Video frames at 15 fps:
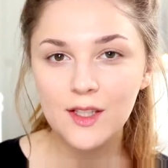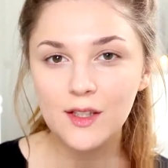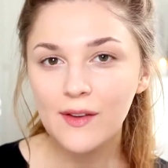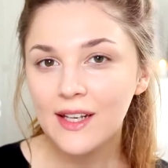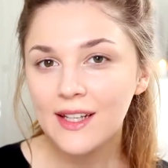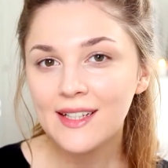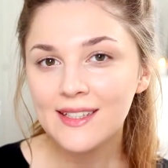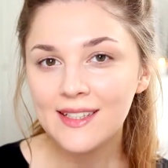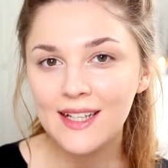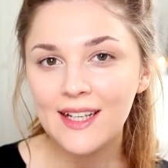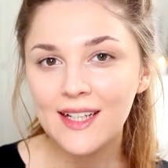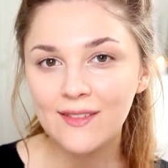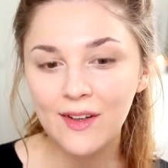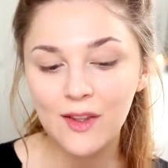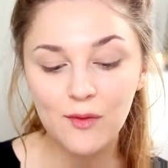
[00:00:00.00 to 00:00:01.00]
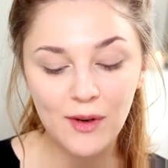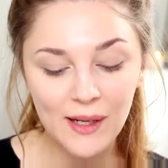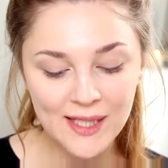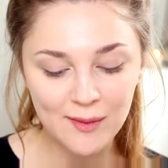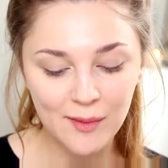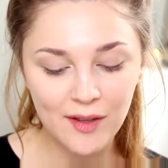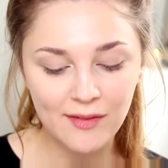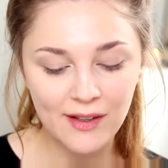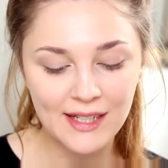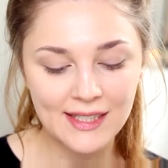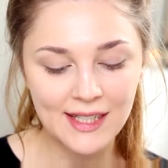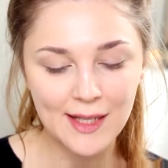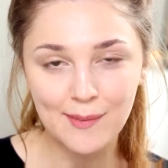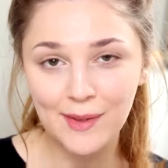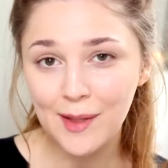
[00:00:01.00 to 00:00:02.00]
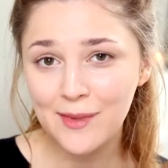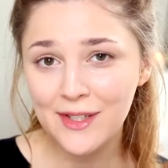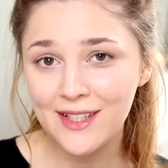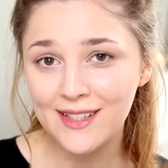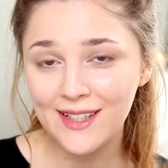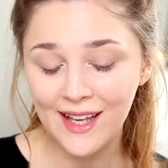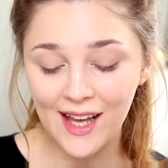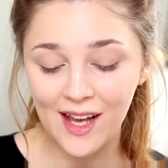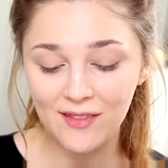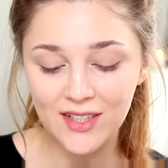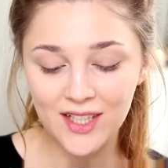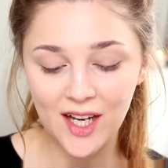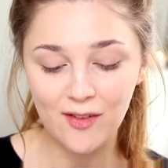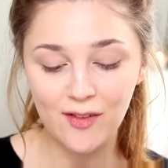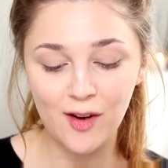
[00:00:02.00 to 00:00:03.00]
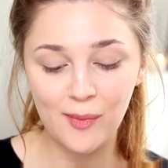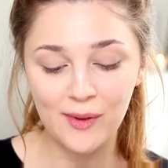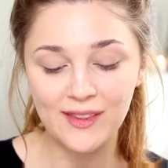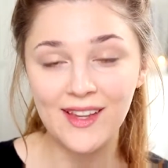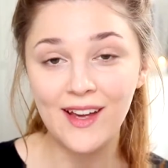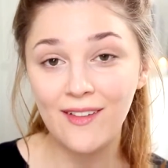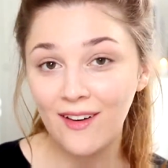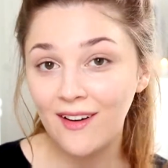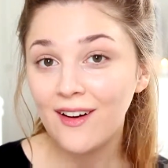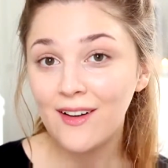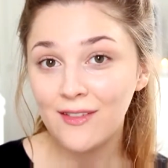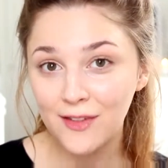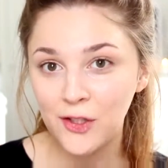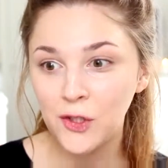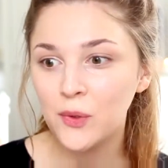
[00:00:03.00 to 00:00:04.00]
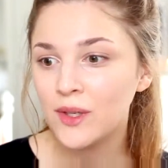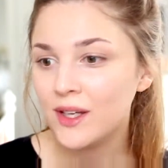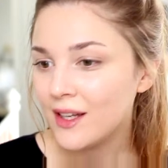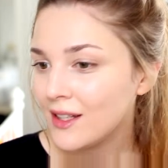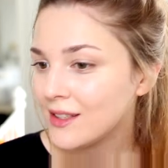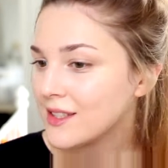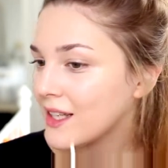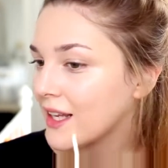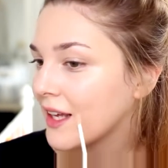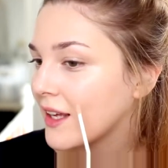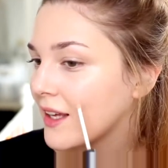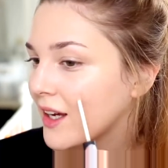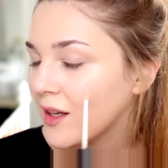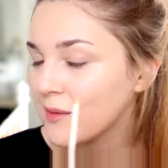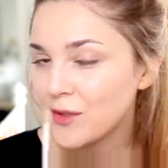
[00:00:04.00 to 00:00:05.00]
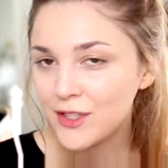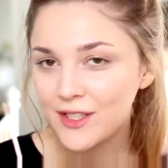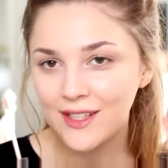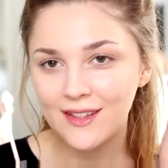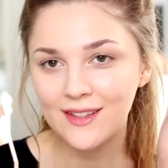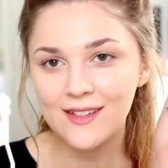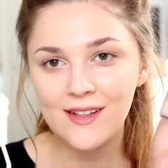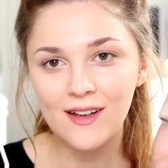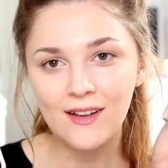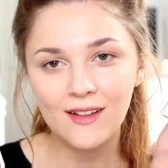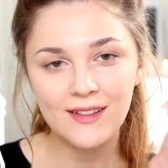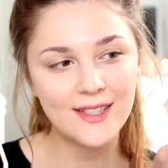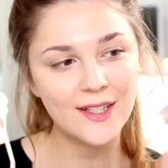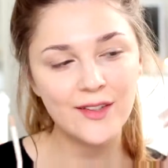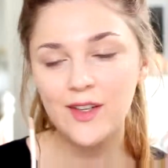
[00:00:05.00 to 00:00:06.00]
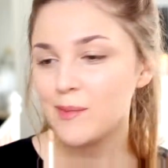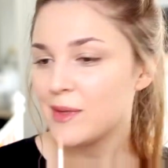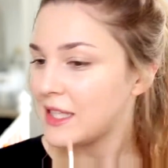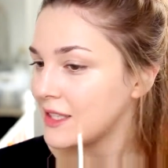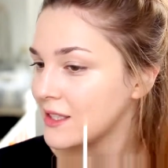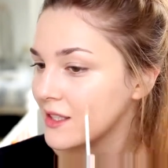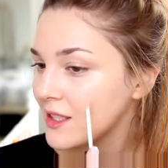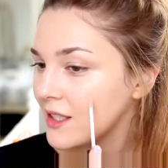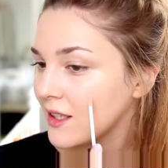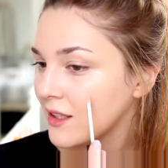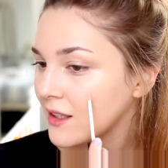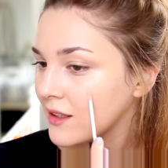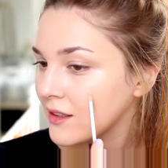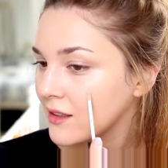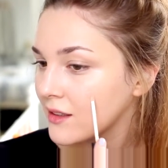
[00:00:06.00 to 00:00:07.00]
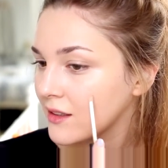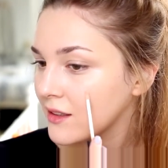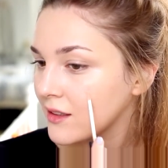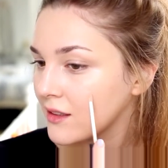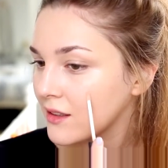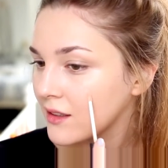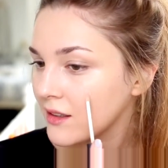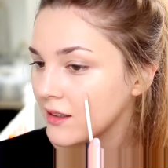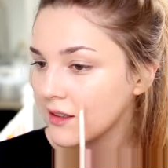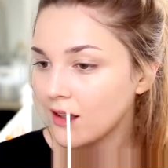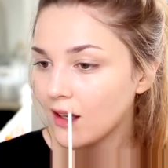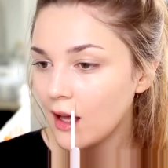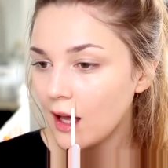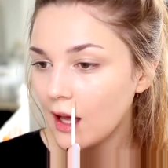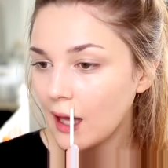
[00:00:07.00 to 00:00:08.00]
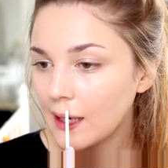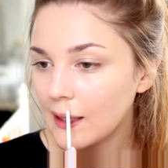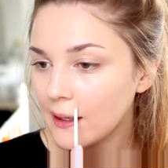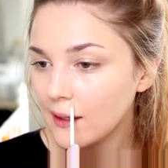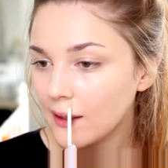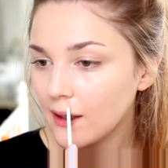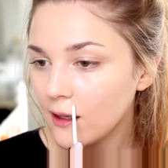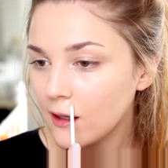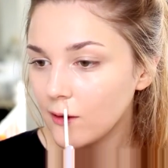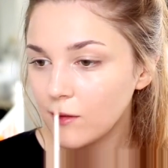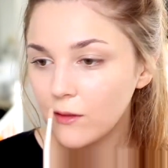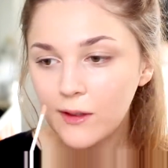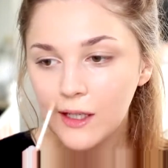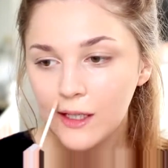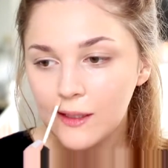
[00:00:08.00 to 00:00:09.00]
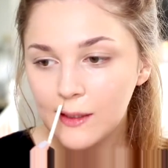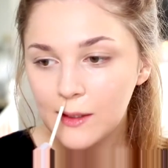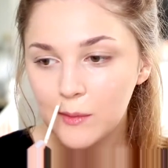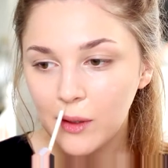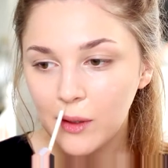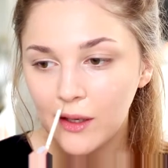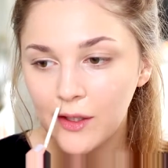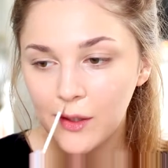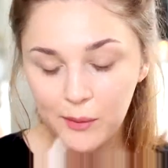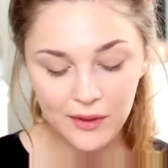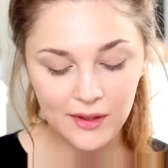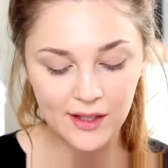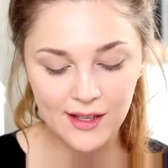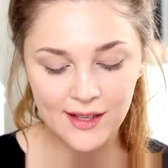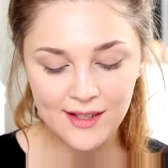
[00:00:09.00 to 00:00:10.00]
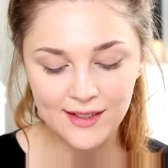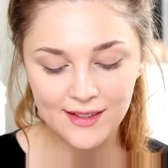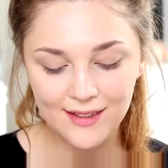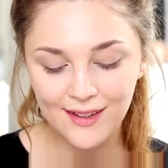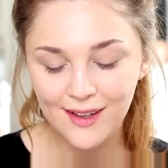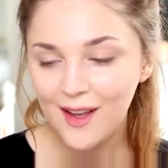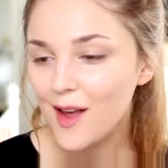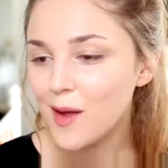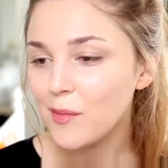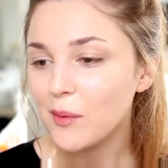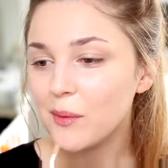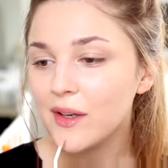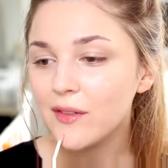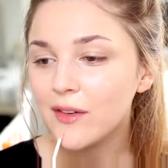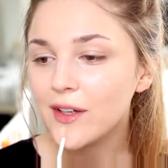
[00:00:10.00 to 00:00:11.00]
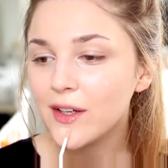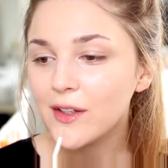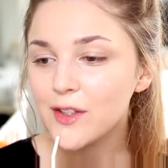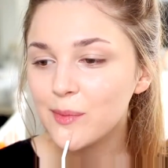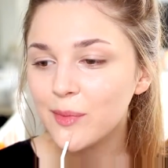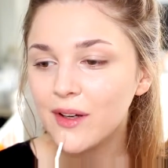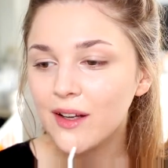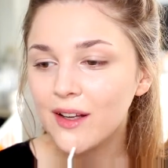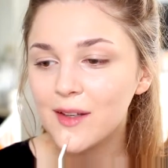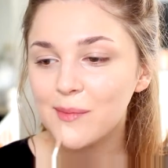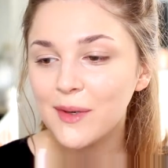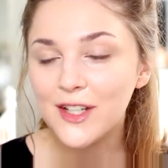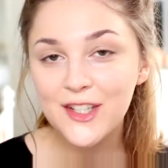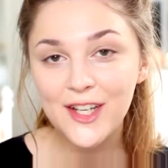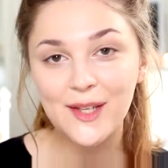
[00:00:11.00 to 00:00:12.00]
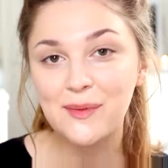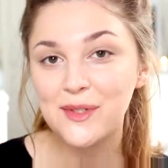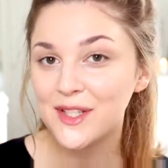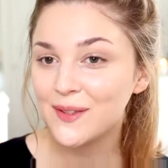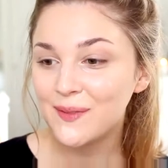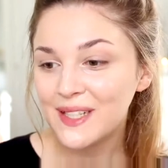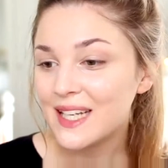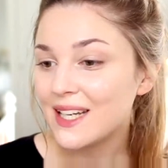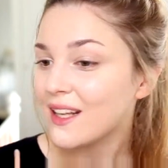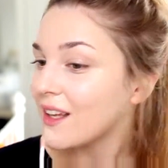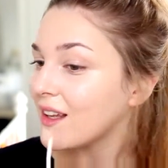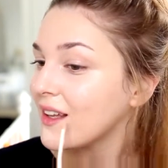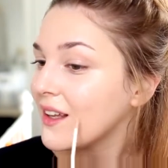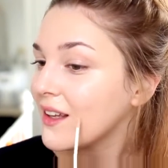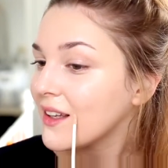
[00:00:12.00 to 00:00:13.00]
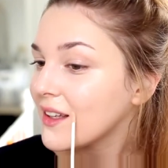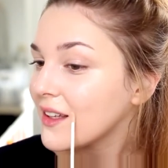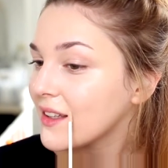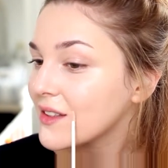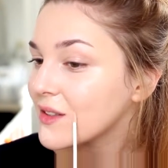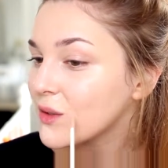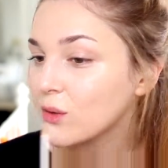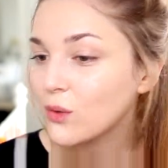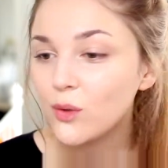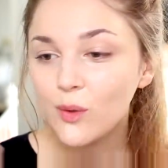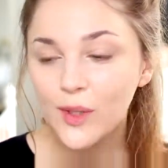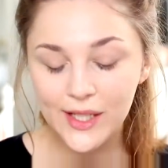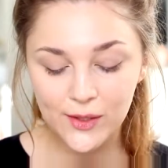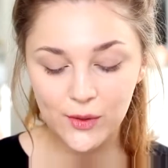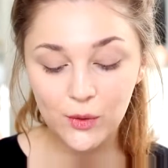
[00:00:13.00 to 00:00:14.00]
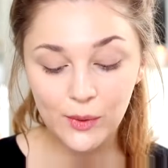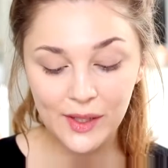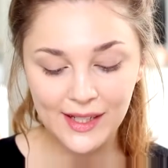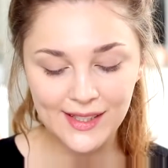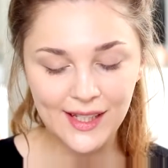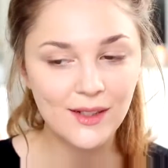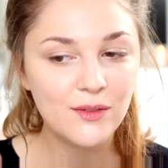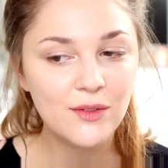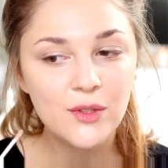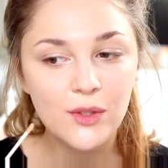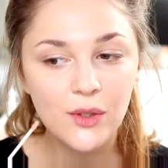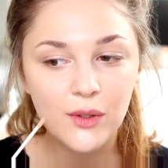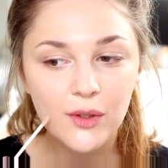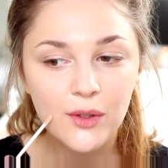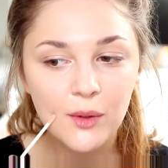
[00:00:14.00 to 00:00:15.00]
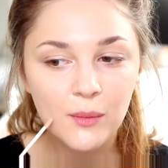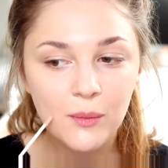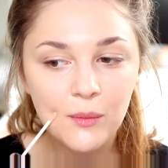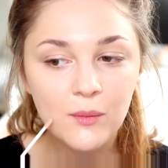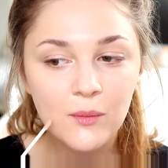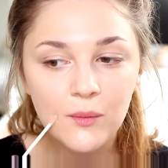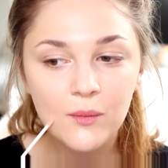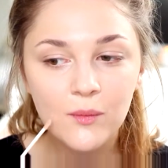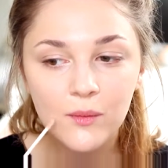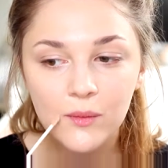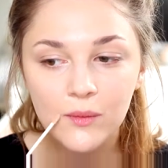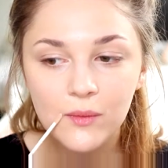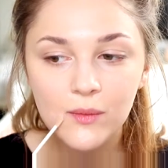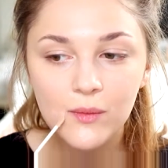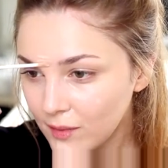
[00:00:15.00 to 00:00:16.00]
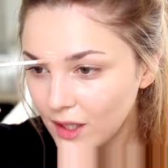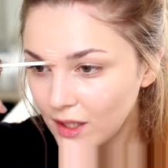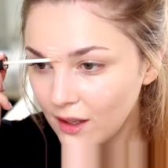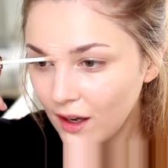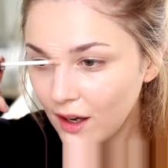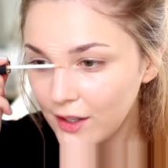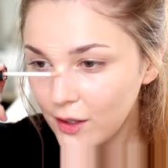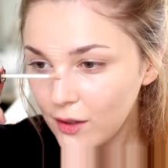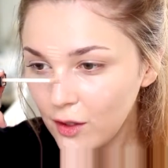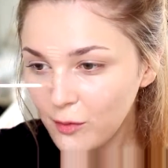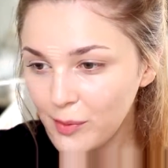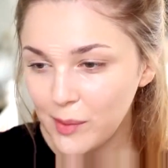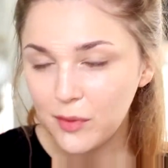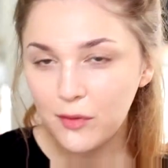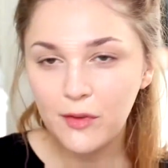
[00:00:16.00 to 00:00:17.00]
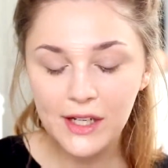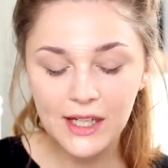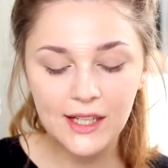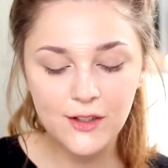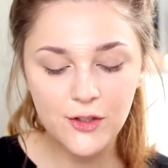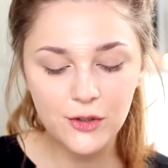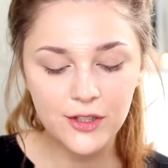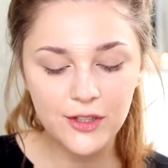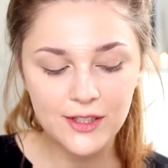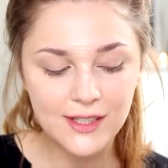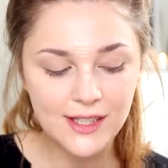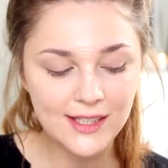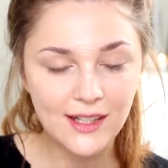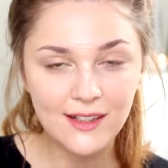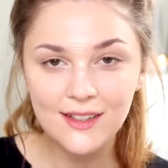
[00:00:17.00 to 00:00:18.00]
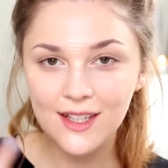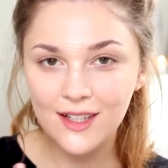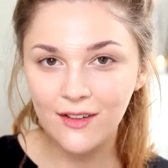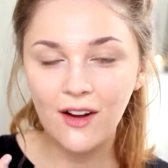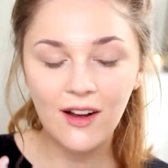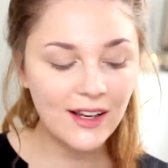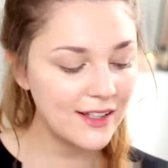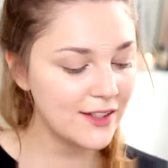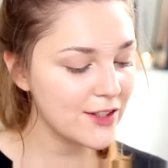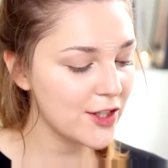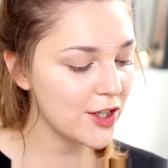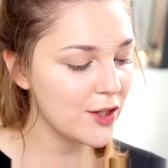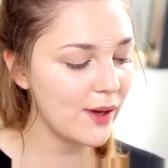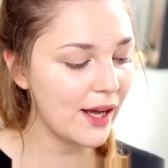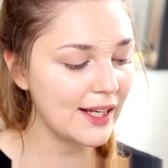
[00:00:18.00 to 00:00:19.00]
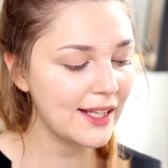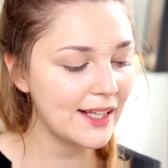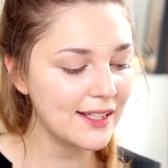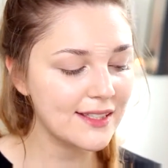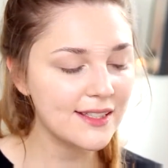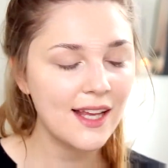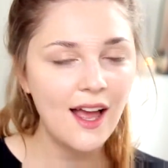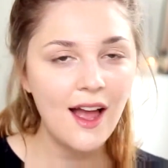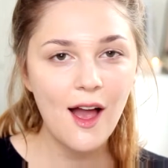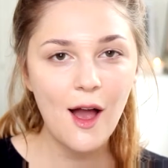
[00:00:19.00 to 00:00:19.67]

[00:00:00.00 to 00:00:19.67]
So for any concealing around the rest of my face, any blemishes that I have to cover up, and there are a few today, I'm using the NARS Creamy Concealer. And I really buy a new one of these. But whenever I go to buy my shade, which is Vanilla, it's always out of stock. I know a lot of people really enjoy using this under their eyes too, and it is